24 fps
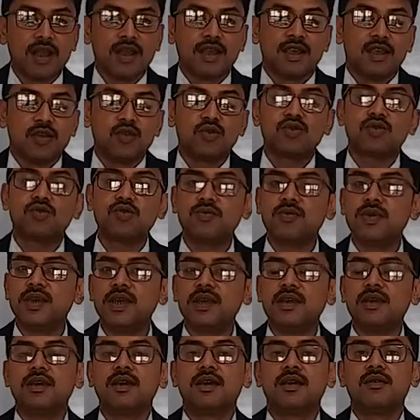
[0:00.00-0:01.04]
used to
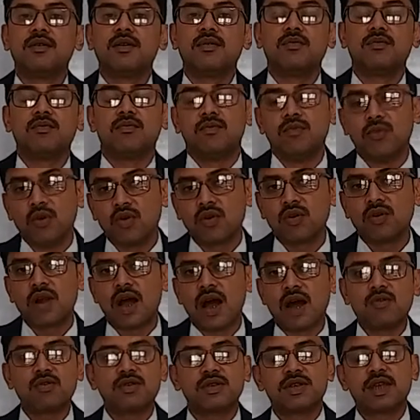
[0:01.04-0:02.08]
be more
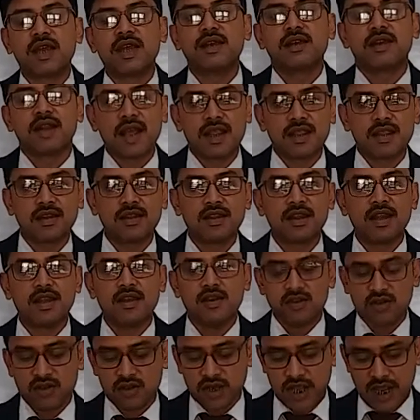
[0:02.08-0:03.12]
outside rather
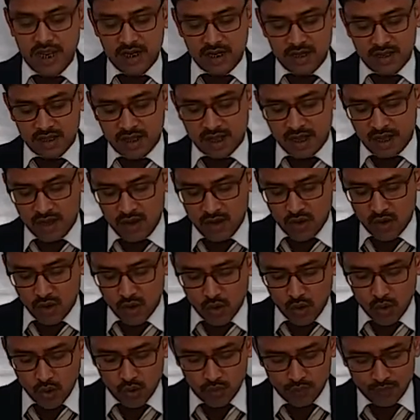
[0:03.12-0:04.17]
than staying in the
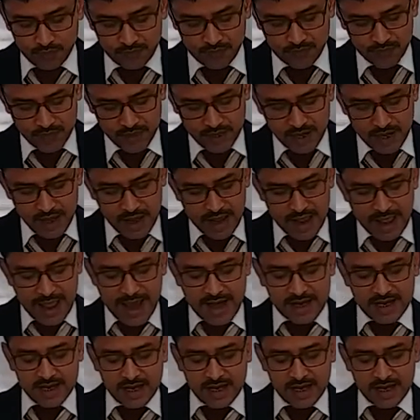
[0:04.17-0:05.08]
home. At